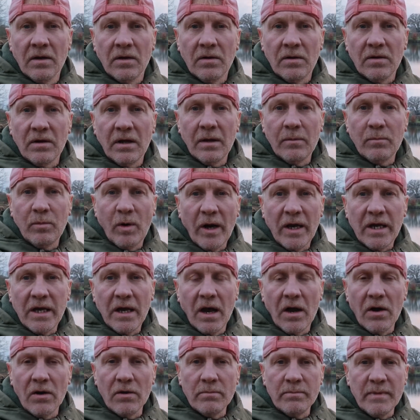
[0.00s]
on our way
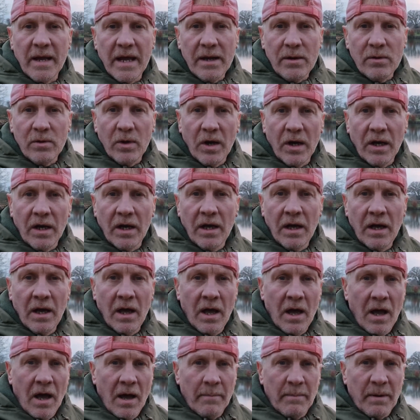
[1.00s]
home now.
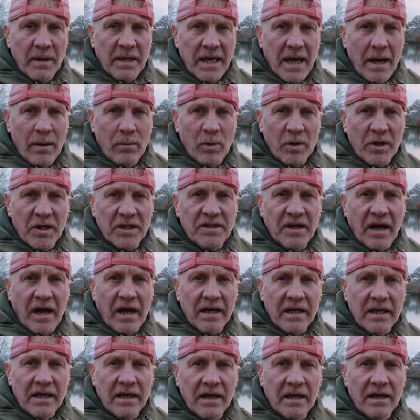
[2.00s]
But yeah, what a
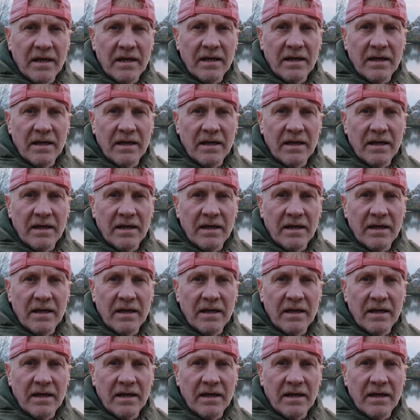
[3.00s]
day.